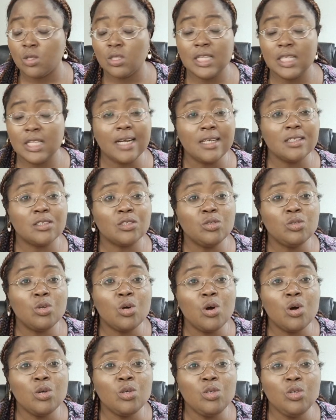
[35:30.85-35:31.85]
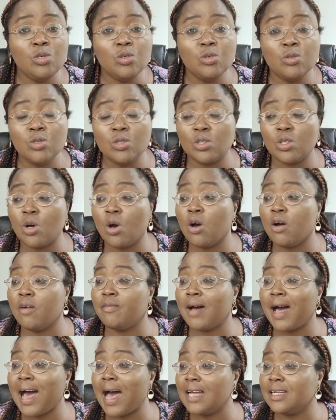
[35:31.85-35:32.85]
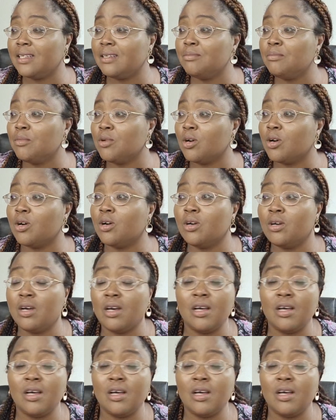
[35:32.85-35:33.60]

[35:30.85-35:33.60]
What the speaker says: There is no use of adding more